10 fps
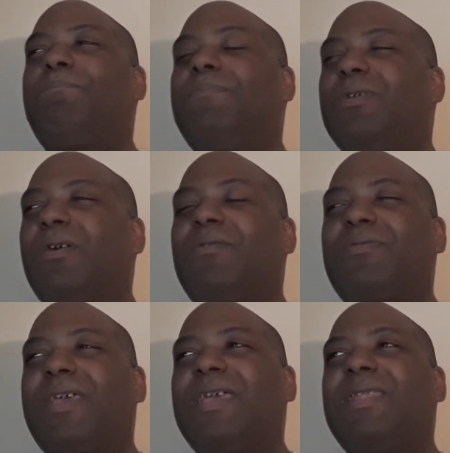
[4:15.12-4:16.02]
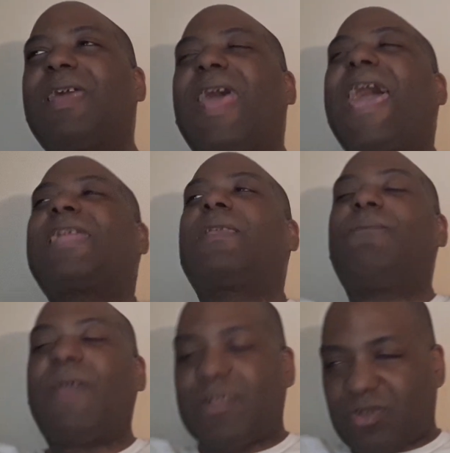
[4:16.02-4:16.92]
you know what I'm saying, that
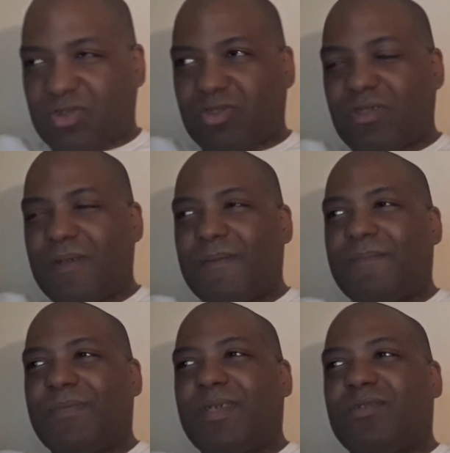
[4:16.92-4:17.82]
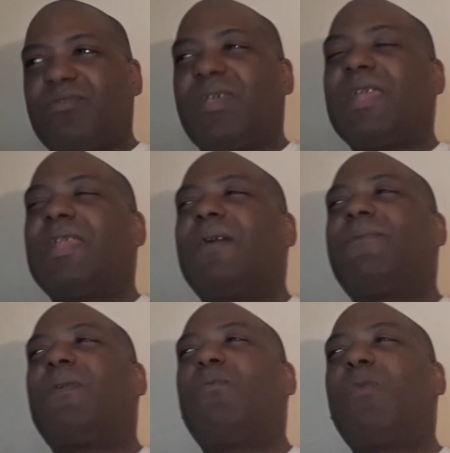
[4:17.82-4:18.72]
activist standing up
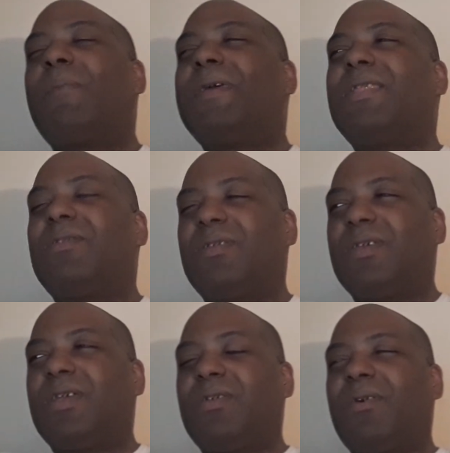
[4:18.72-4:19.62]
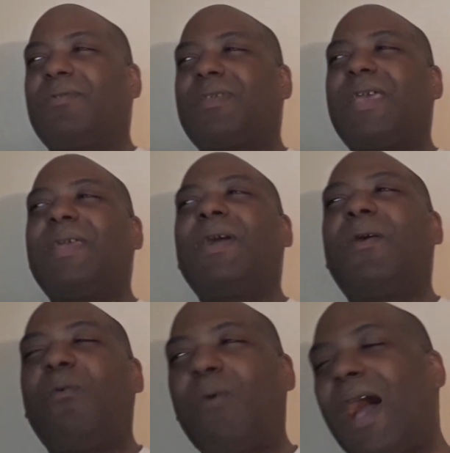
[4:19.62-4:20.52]
for women. You know what I'm saying?
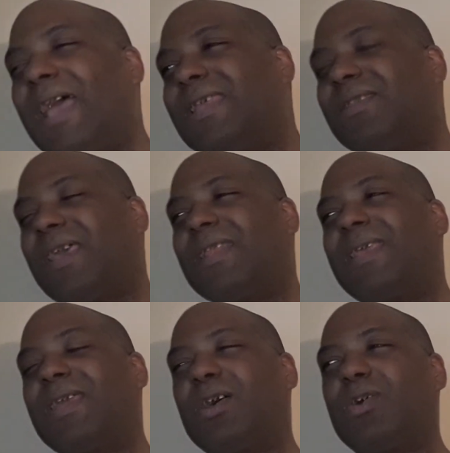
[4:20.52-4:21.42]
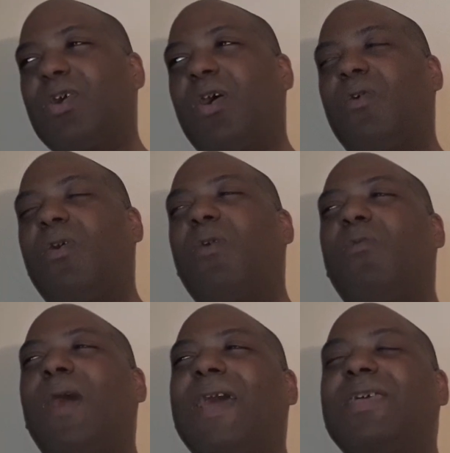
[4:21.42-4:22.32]
Why did they let her go, or
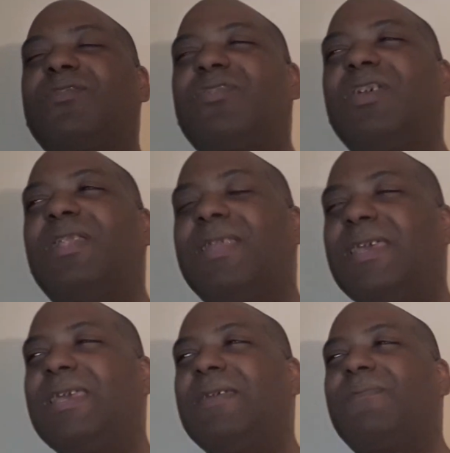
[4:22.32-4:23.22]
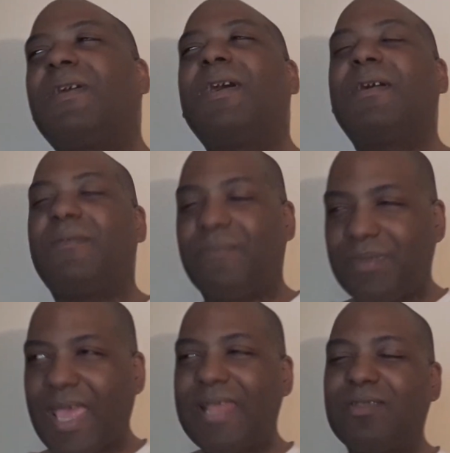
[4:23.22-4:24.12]
why did she leave
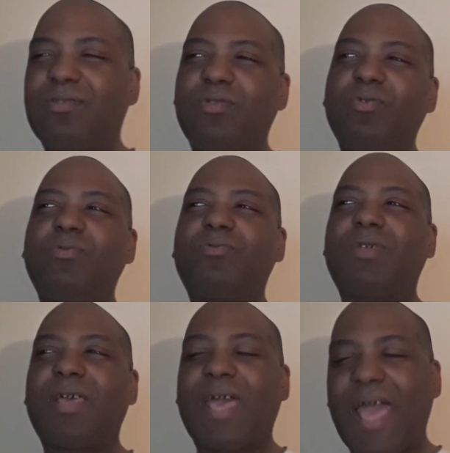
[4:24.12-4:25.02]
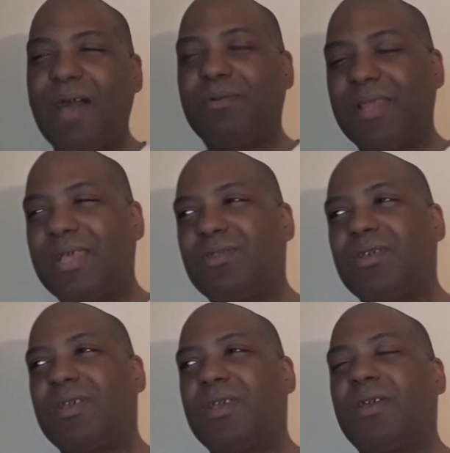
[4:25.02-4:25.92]
that news outlet?
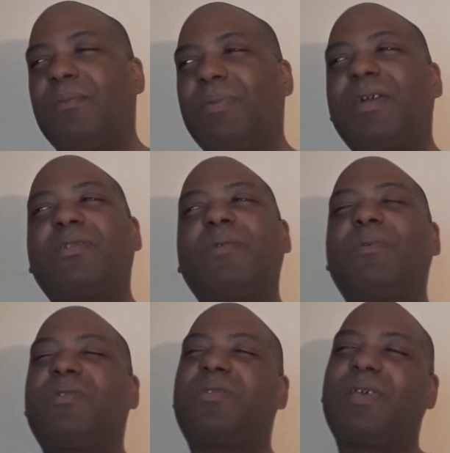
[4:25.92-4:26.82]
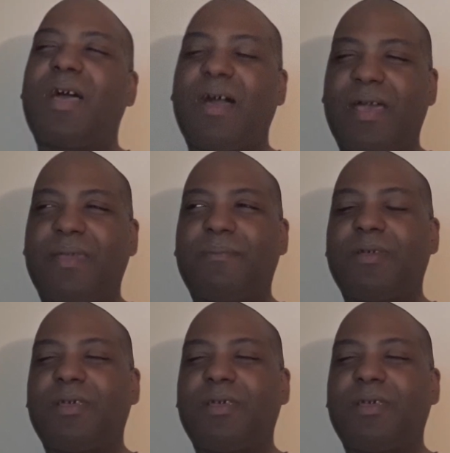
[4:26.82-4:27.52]
Because it was time.